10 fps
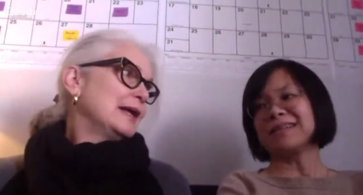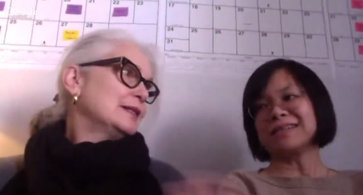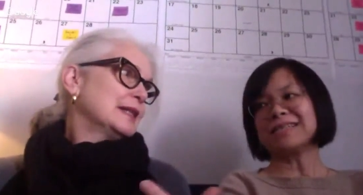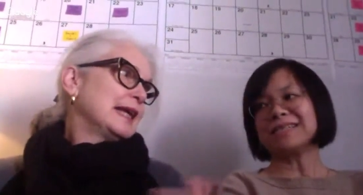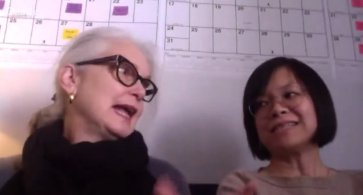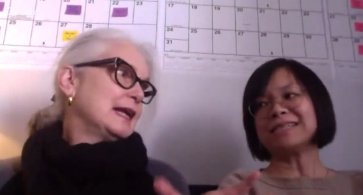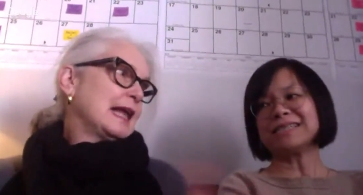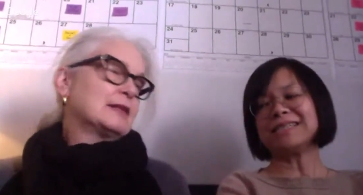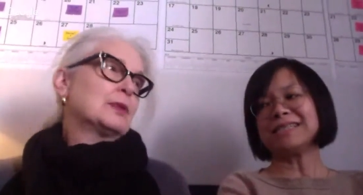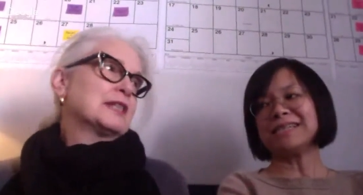Speaker 1: to get it,
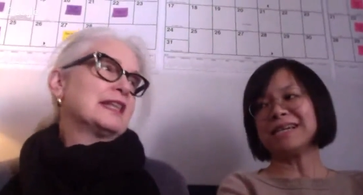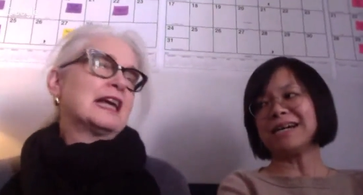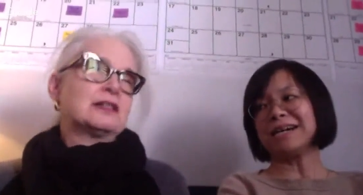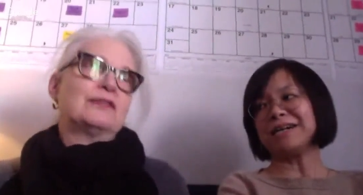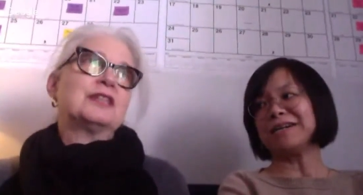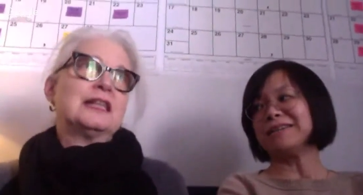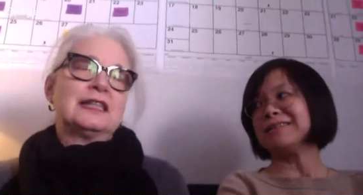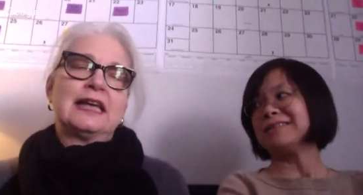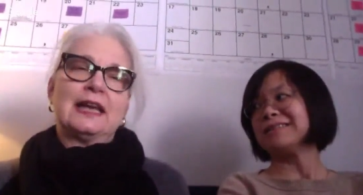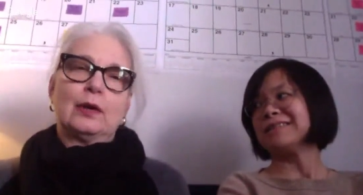like especially yeah. the X-15
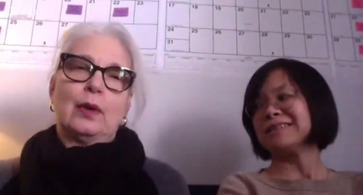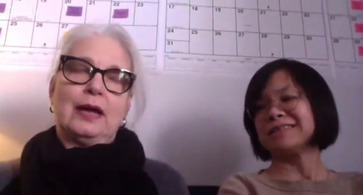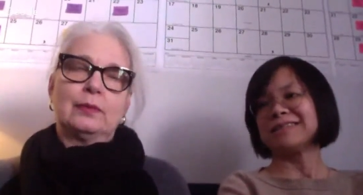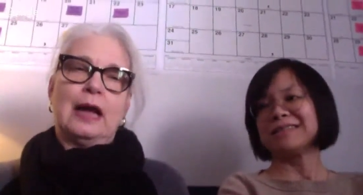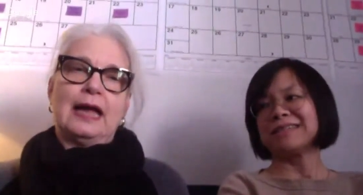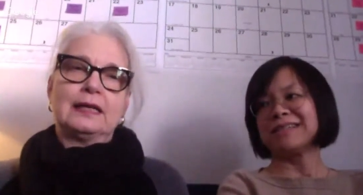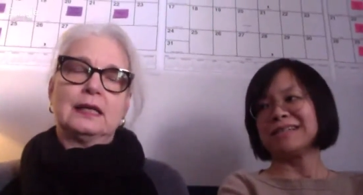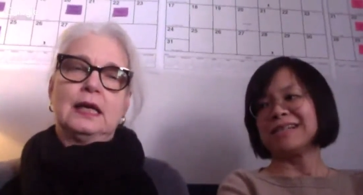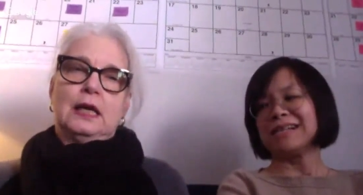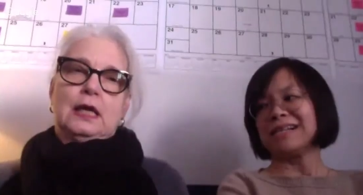to get it quite right
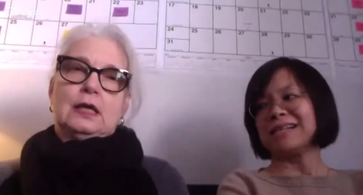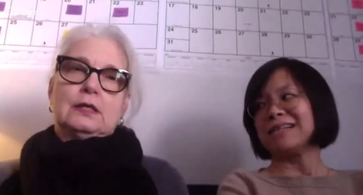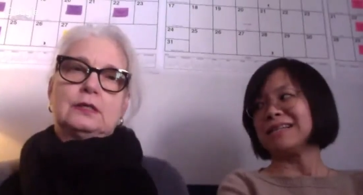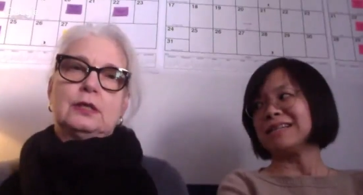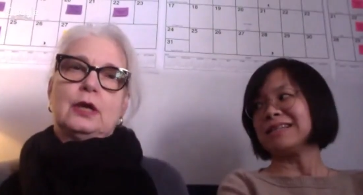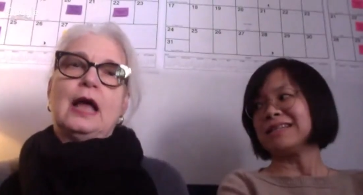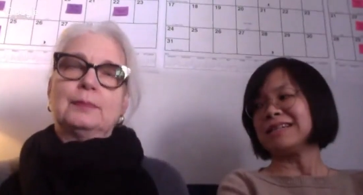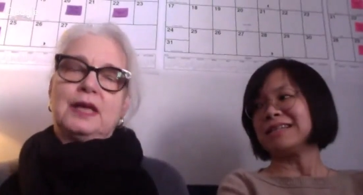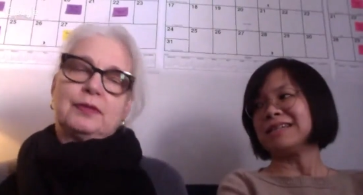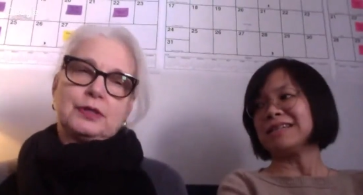to help
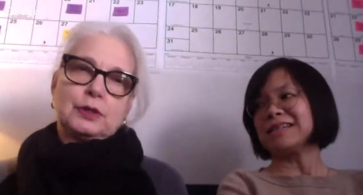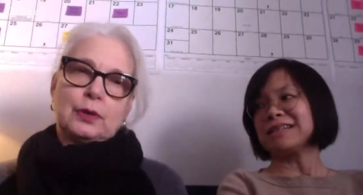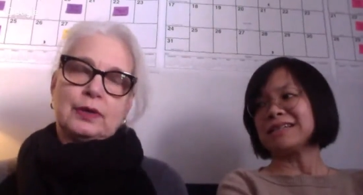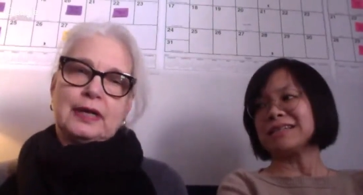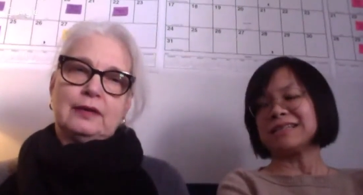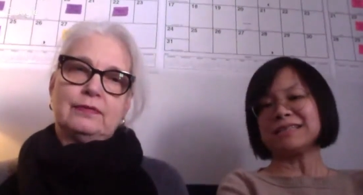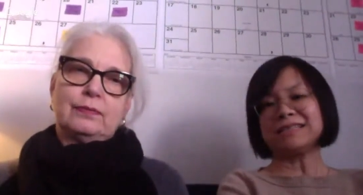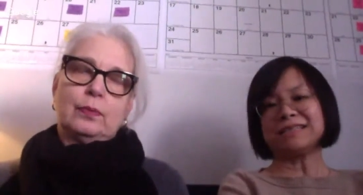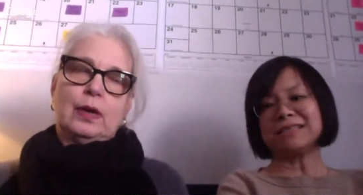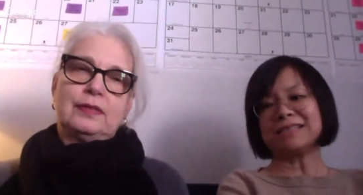tell the story of
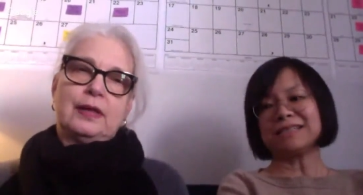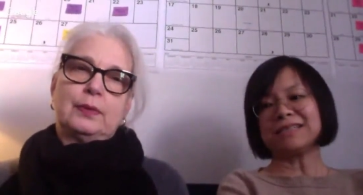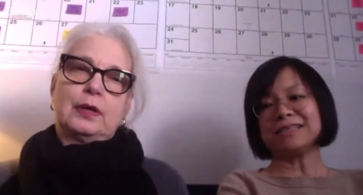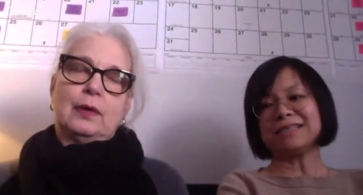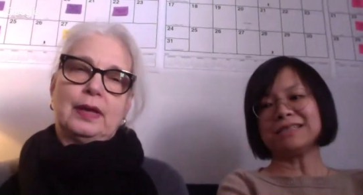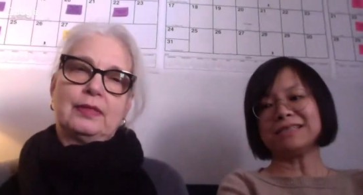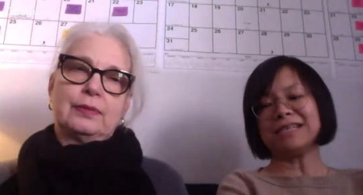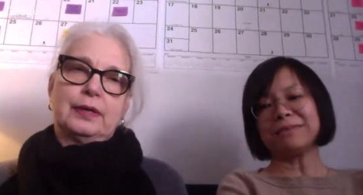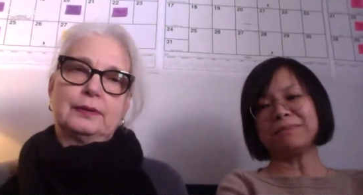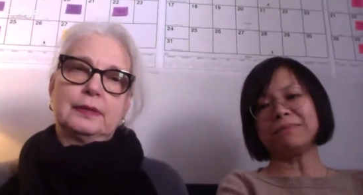what they were going through.
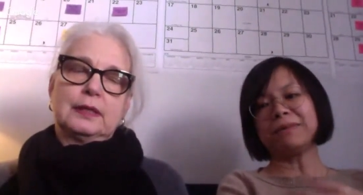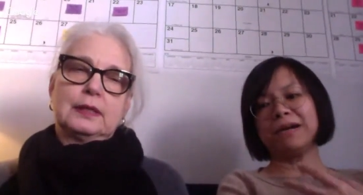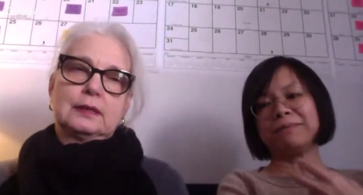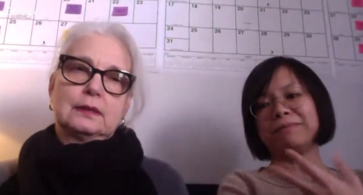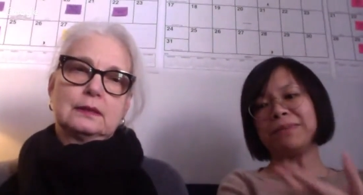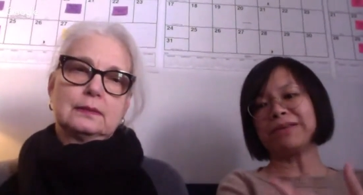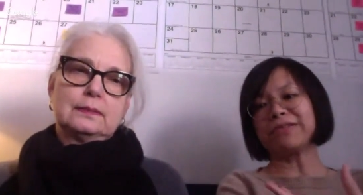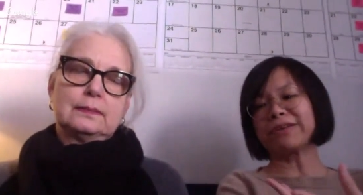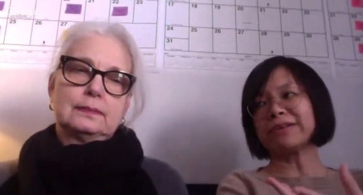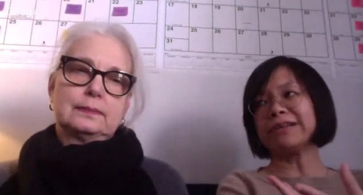Yeah,
Speaker 2: um,
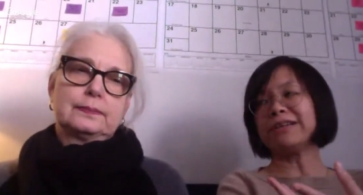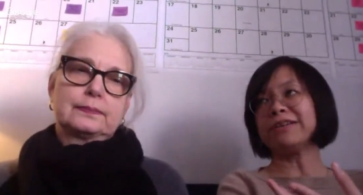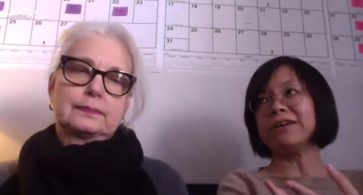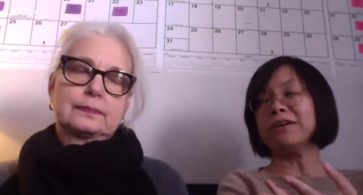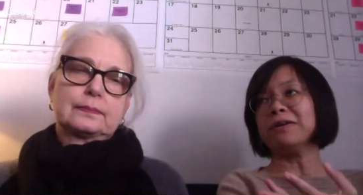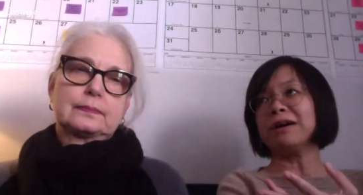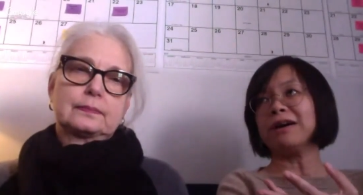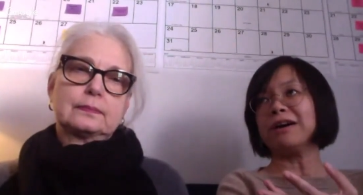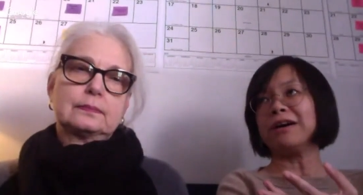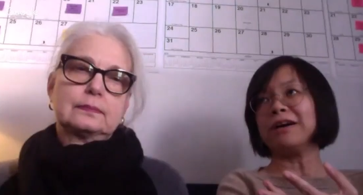basically, you know,
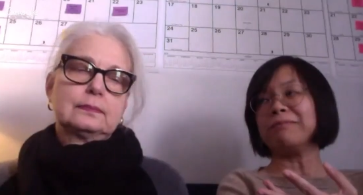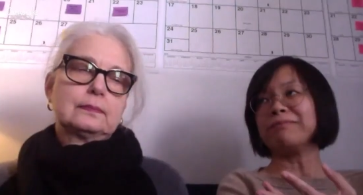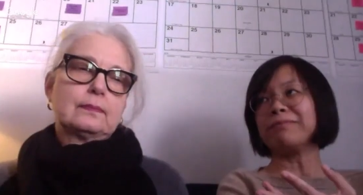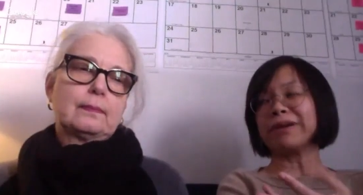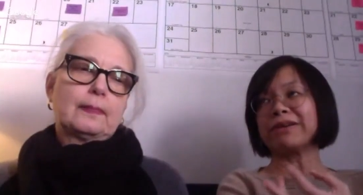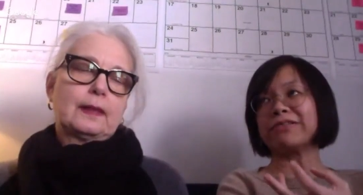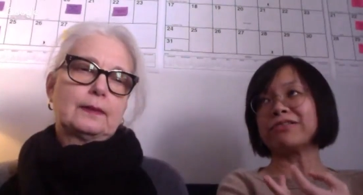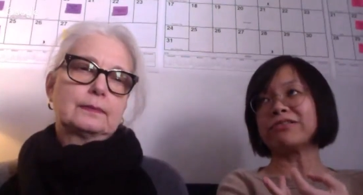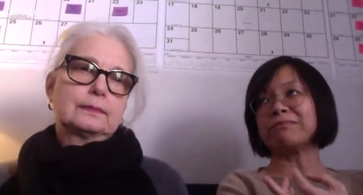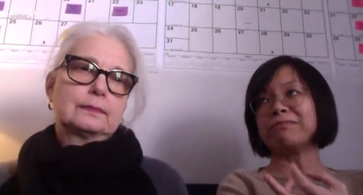um,
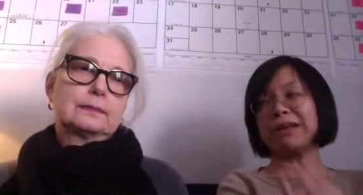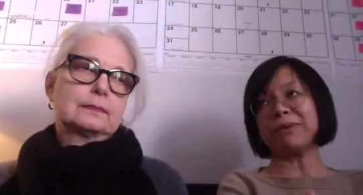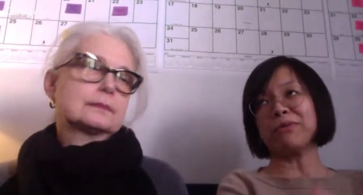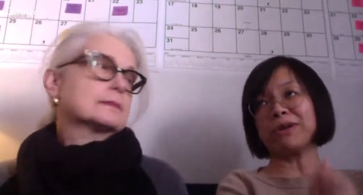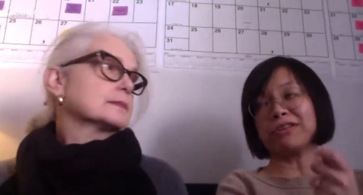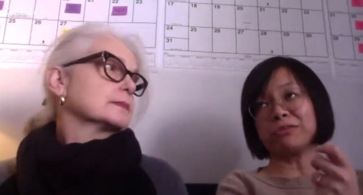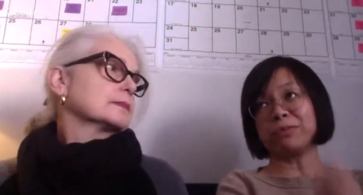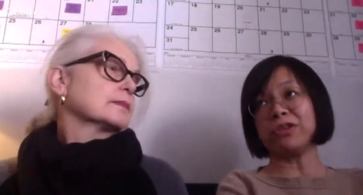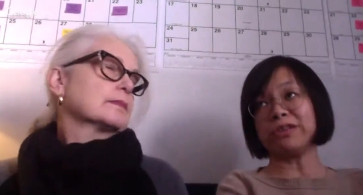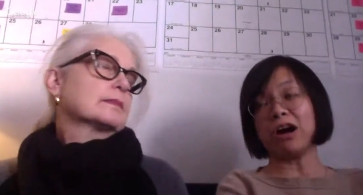because Damien wanted to
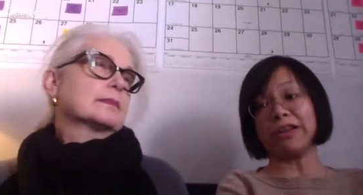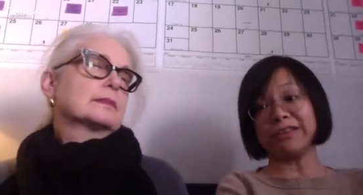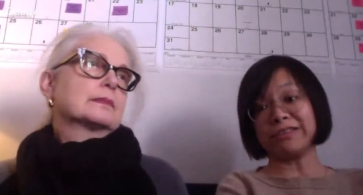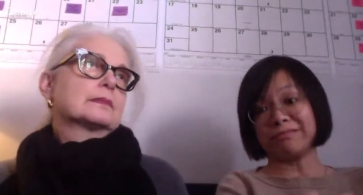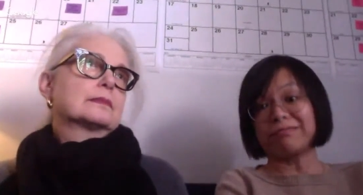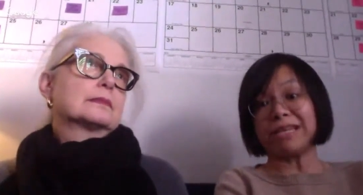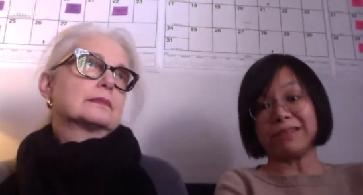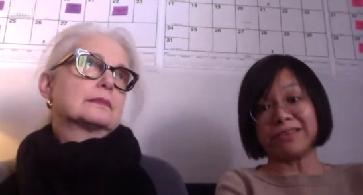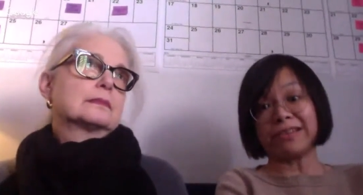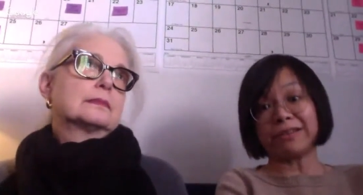put the audience in
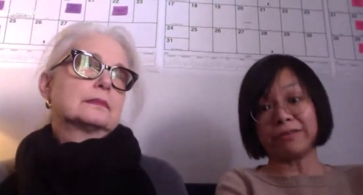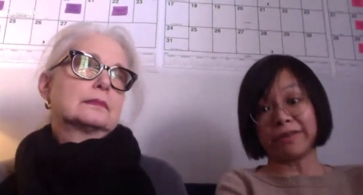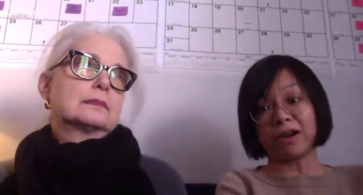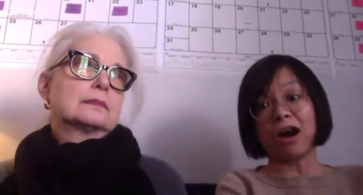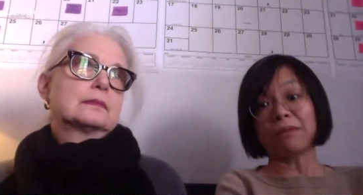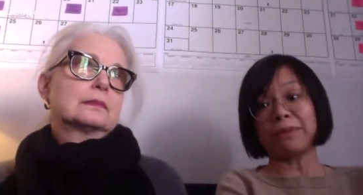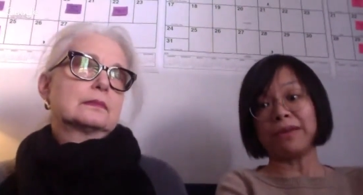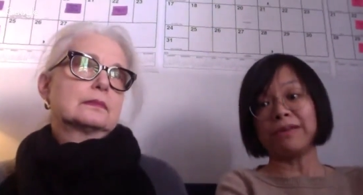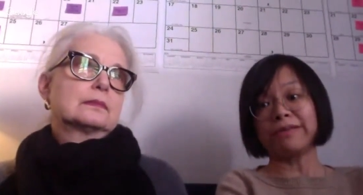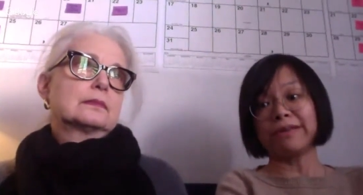the seat of the cockpit,